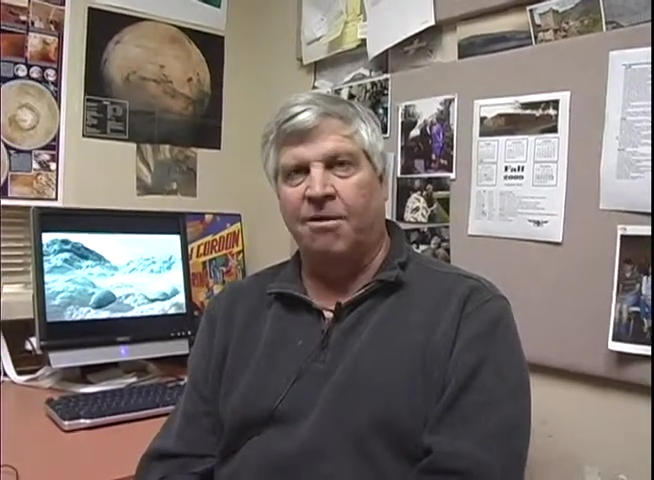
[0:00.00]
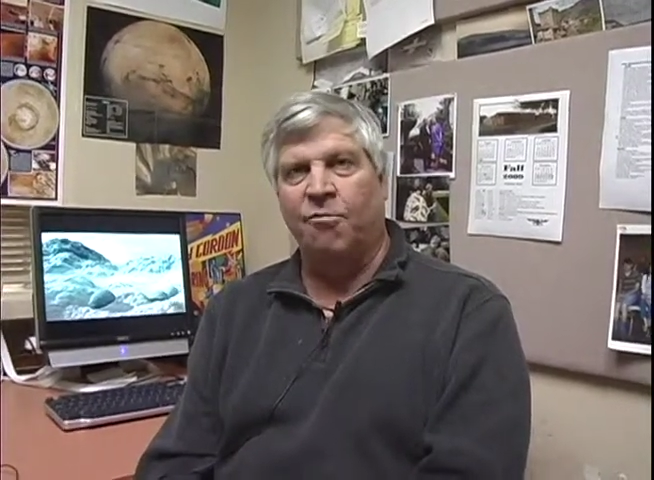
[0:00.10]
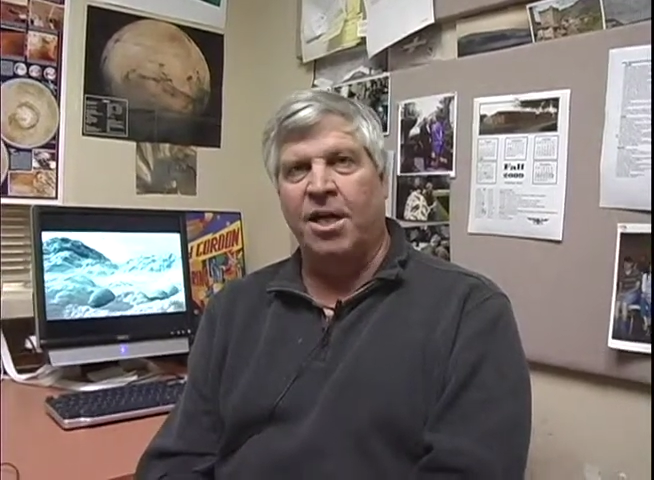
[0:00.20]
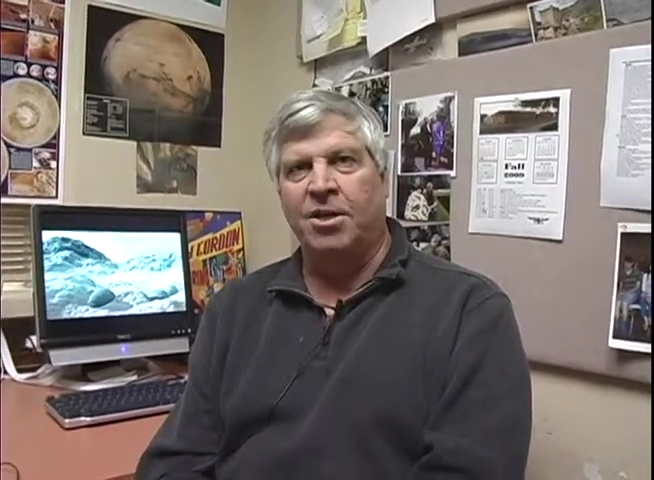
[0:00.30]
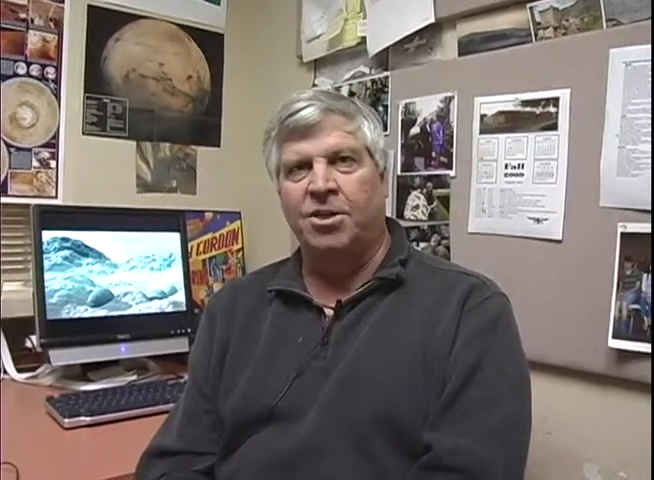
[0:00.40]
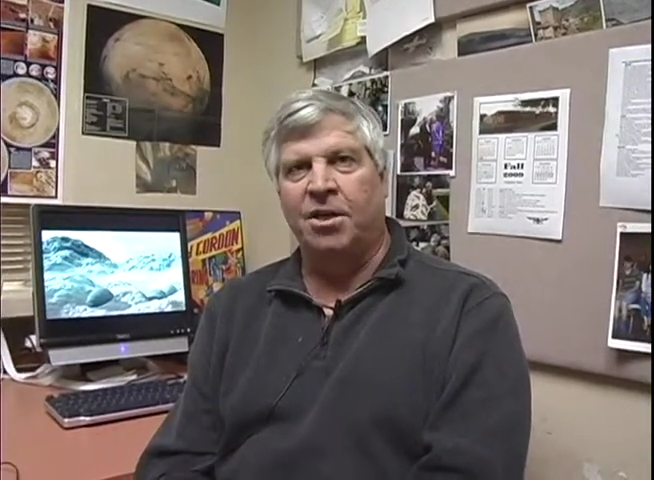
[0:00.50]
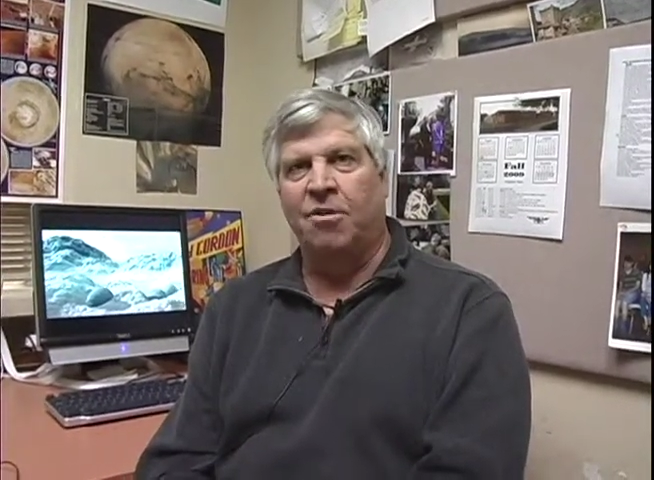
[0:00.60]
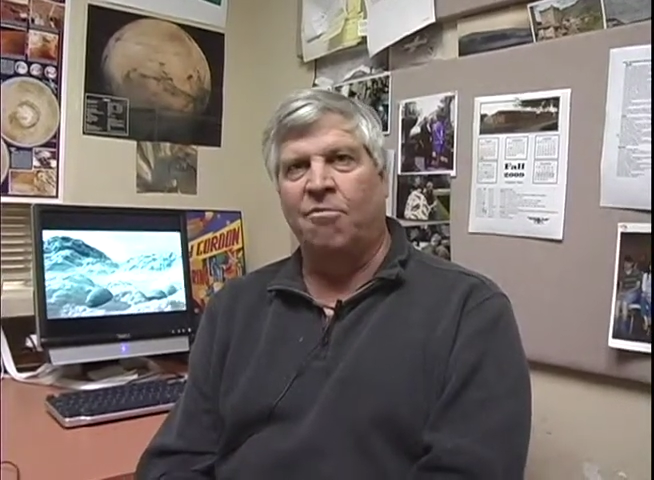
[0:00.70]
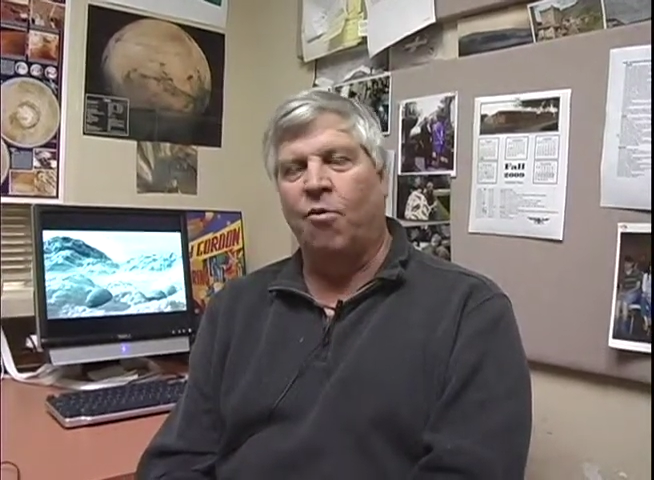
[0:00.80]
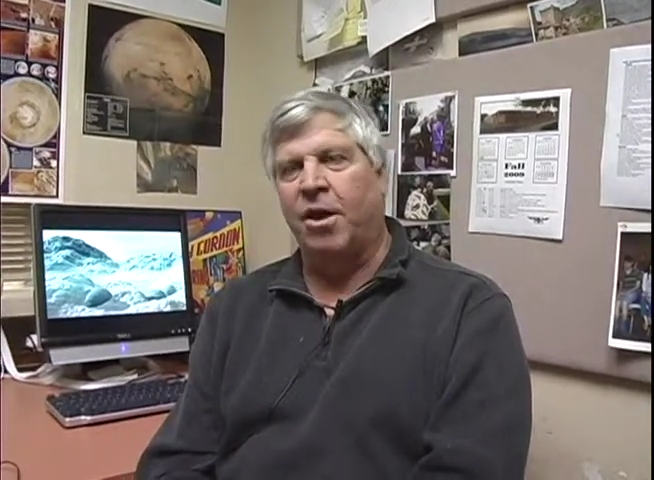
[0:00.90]

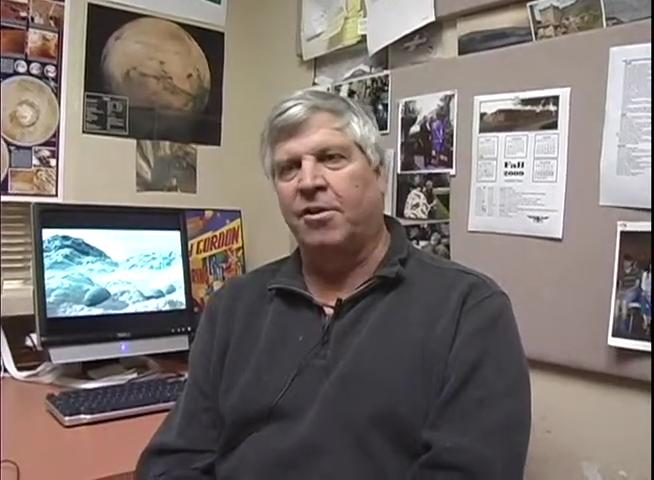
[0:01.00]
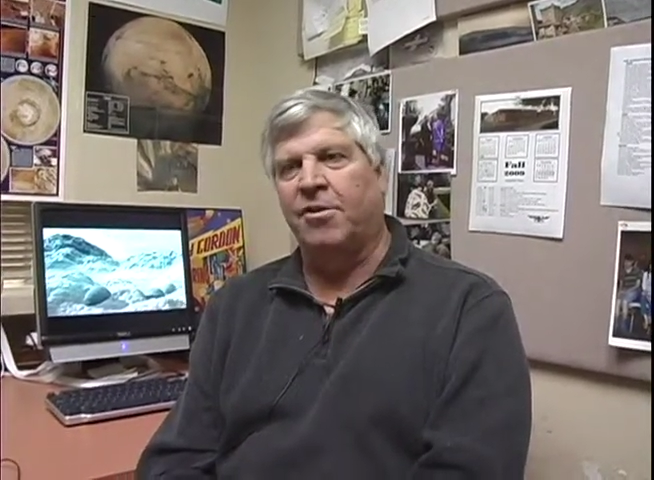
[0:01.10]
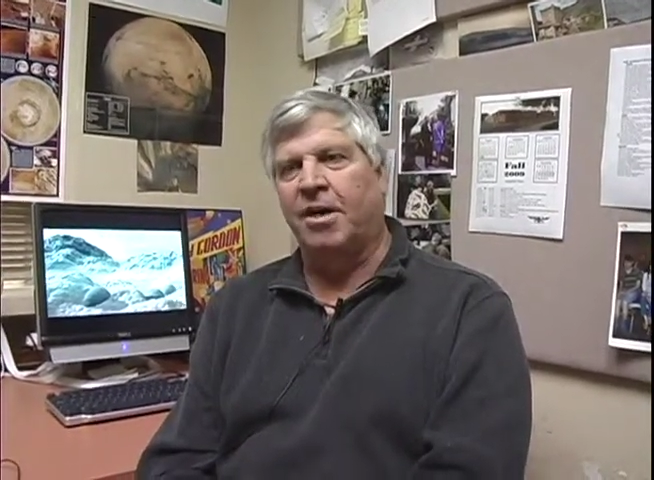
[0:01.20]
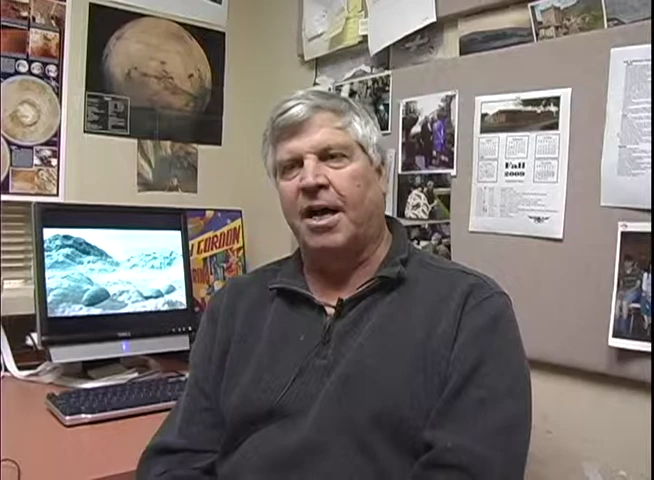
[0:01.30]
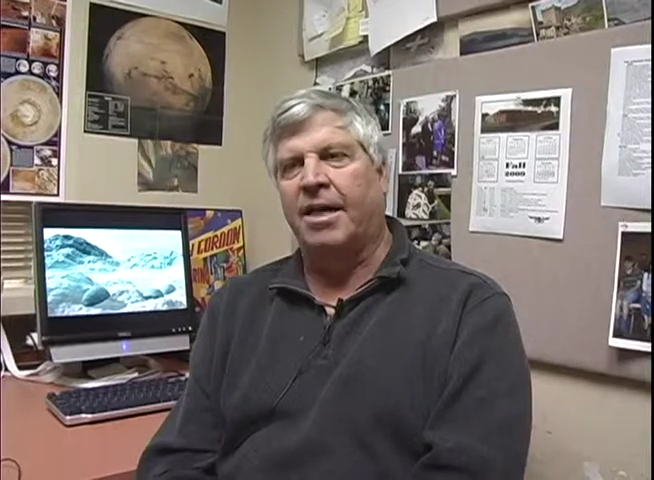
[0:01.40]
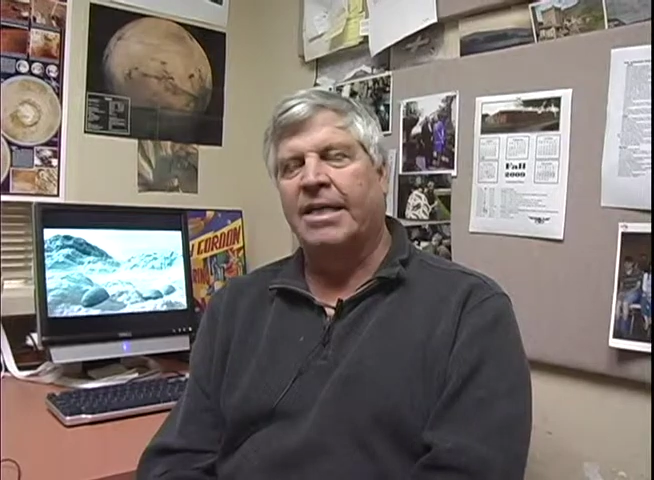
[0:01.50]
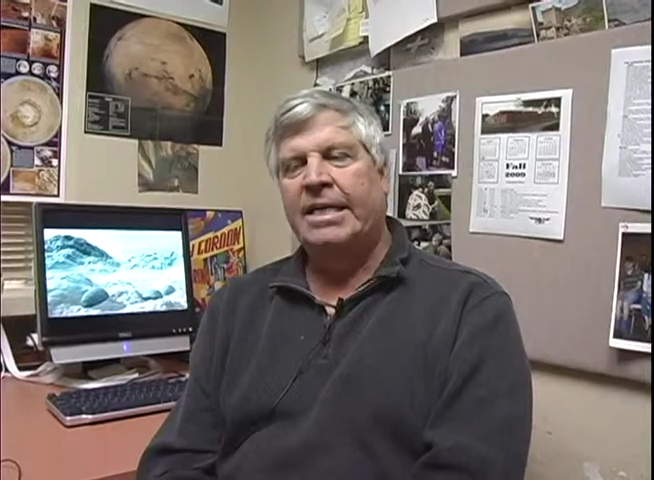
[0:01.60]
region with uh,